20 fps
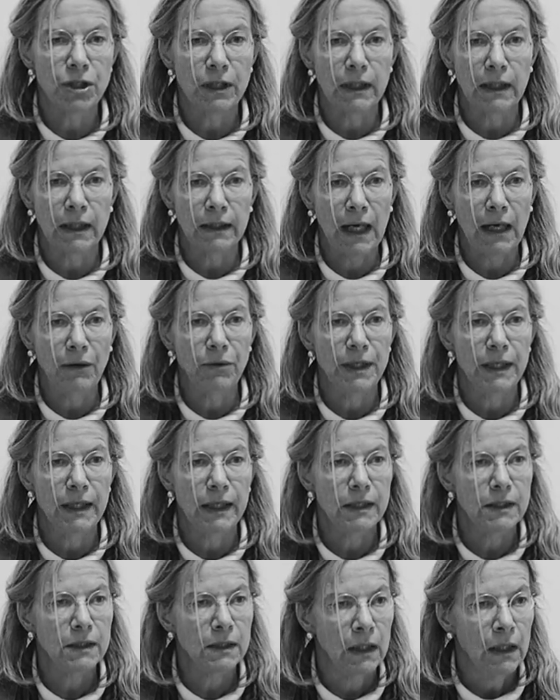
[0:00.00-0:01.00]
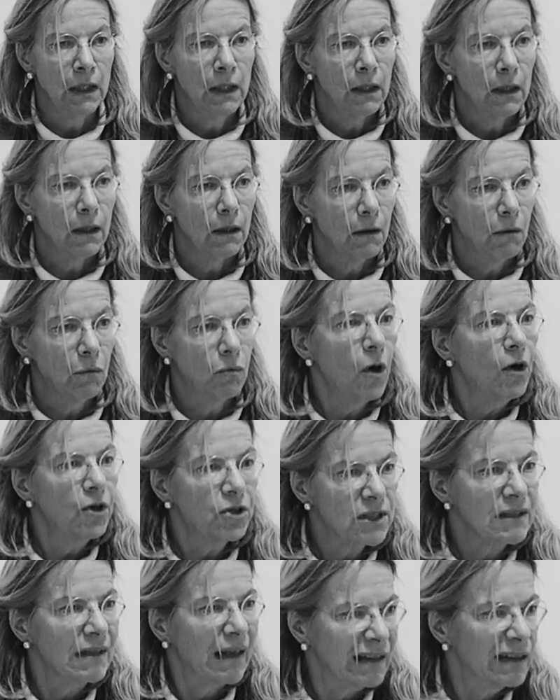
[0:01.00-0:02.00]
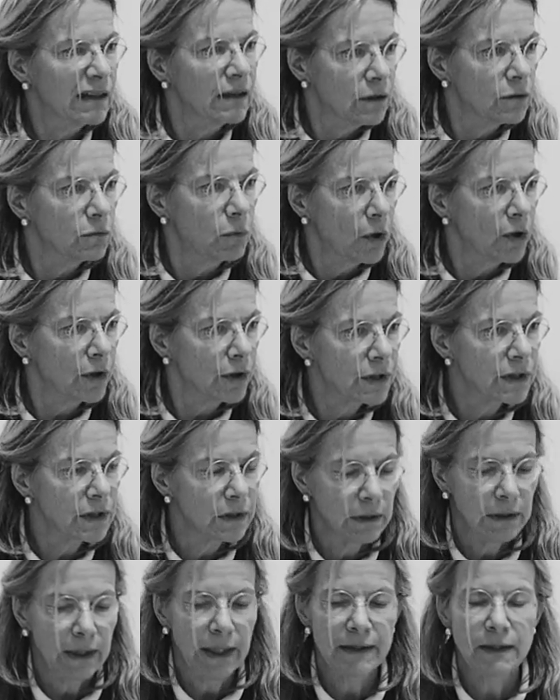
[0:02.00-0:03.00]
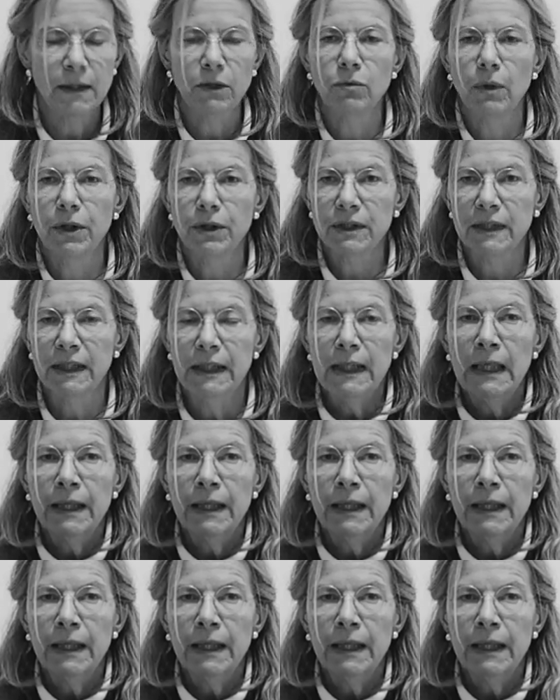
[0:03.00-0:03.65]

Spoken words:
nowadays works like it works, as it works.